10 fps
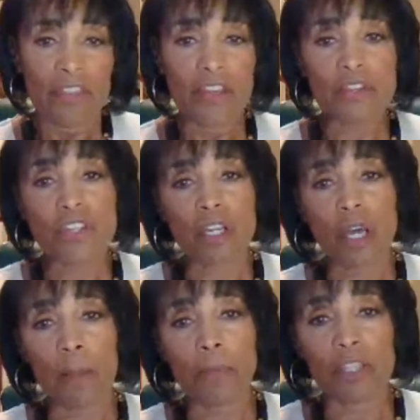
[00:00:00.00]
There's a
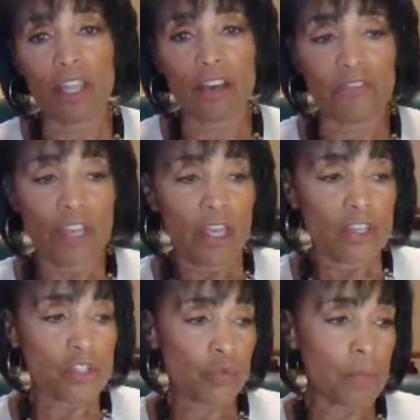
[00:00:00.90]
couple of
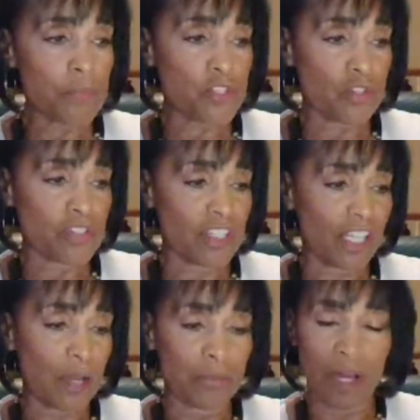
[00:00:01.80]
scriptures
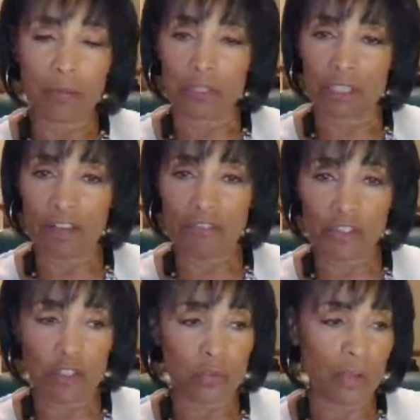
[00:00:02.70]
that I would love
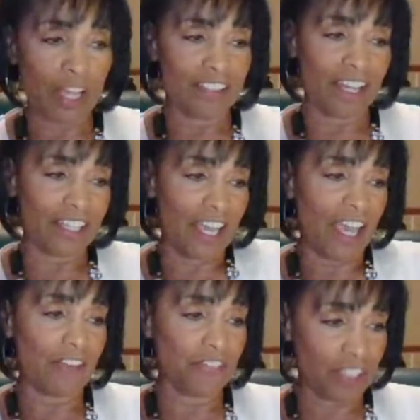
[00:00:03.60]
for you to write down.
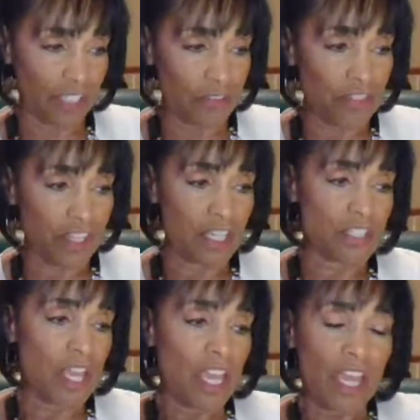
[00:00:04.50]
I have to give
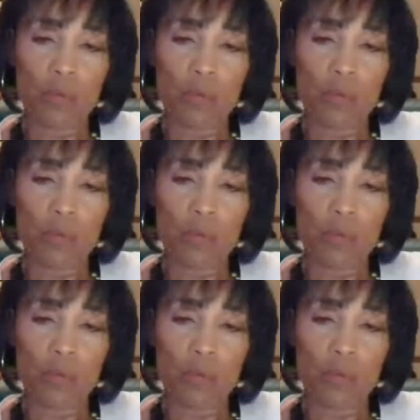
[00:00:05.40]
these.